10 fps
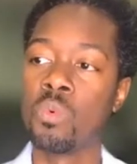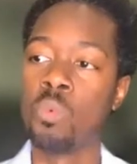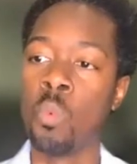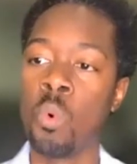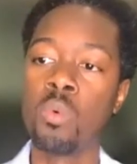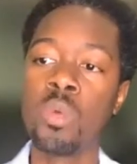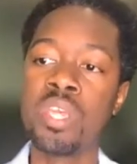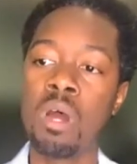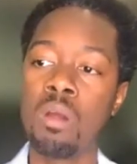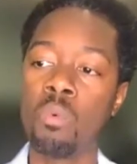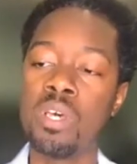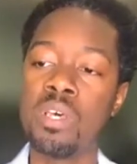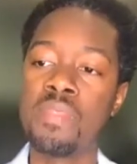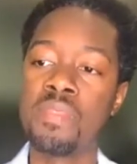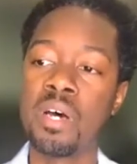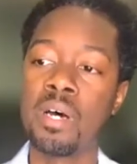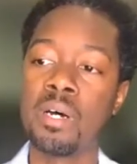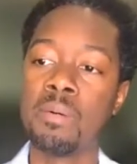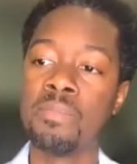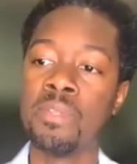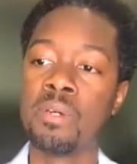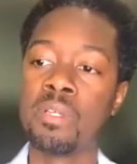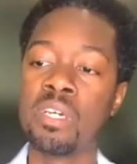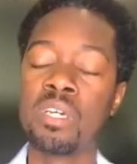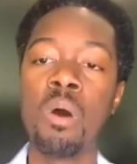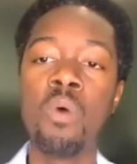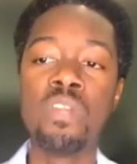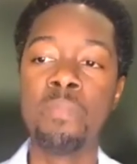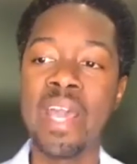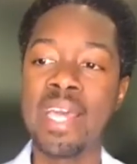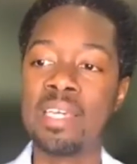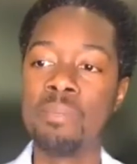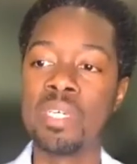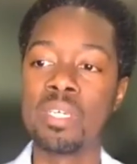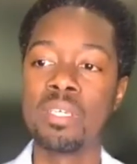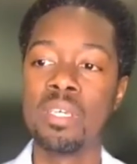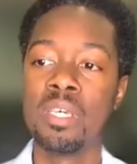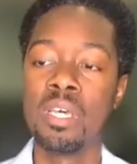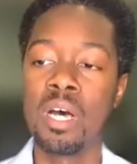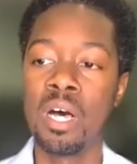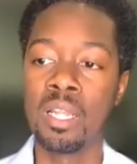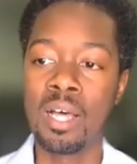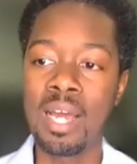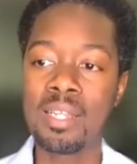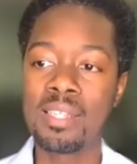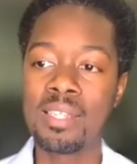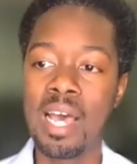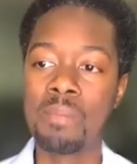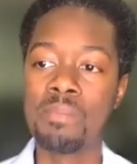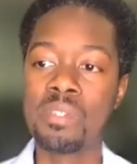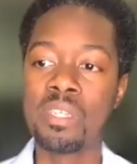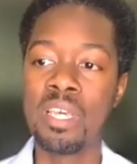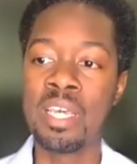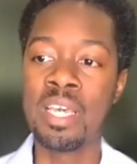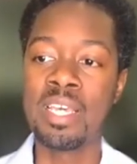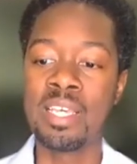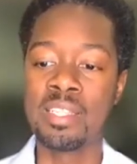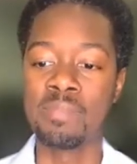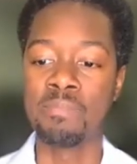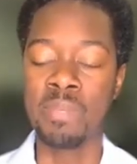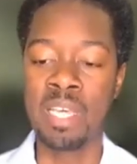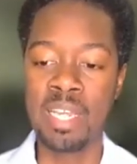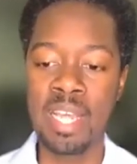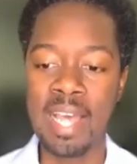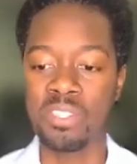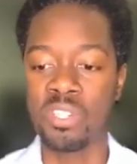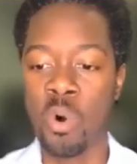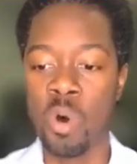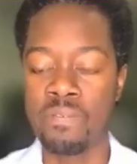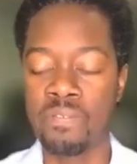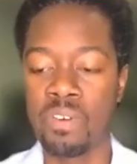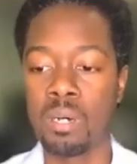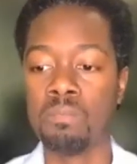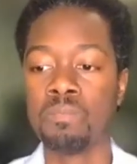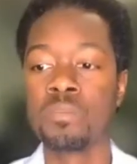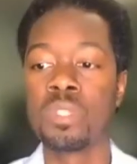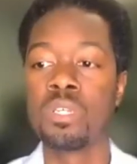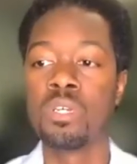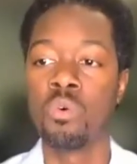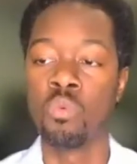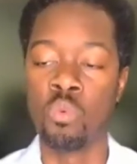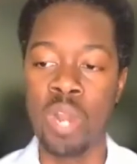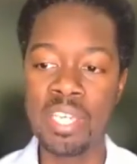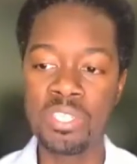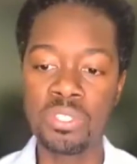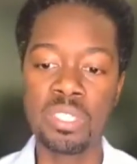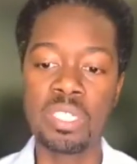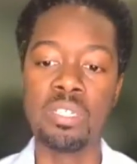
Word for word: where we are with uh, the, the COVID pandemic, a lot of times it is it has gone from racially